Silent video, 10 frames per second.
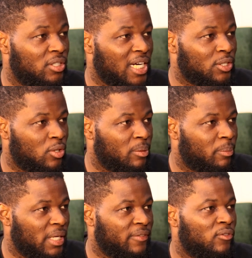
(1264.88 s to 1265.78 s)
TrashCoin
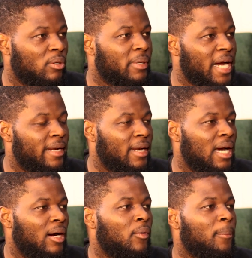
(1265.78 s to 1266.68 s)
platform right
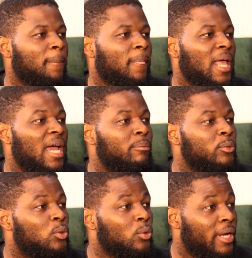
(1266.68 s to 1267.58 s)
now are
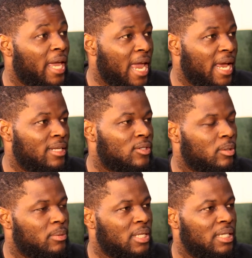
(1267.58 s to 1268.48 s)
able to earn
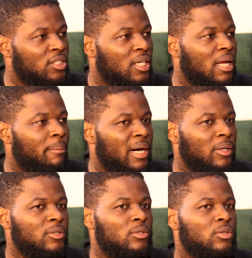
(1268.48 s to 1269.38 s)
substantial
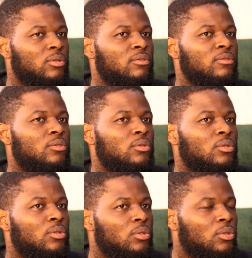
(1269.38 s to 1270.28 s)
amounts
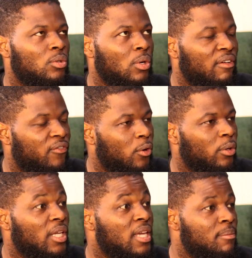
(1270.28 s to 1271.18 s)
to
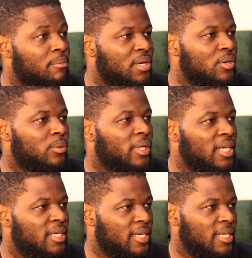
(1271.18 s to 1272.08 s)
afford a meal
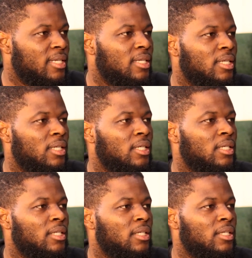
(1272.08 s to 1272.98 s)
a day
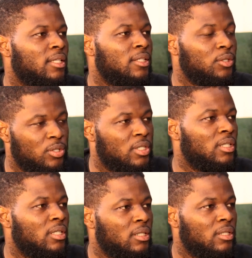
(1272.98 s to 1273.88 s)

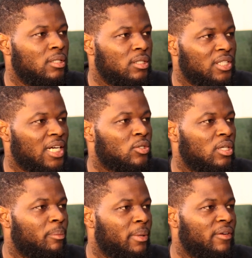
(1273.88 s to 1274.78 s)
using the
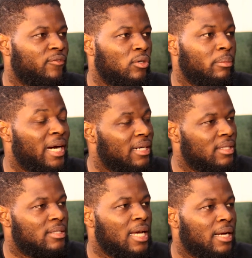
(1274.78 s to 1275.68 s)
TrashCoin platform and
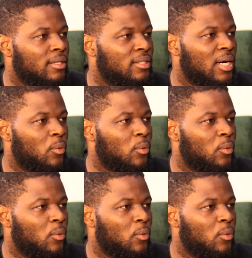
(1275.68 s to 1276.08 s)
recycling their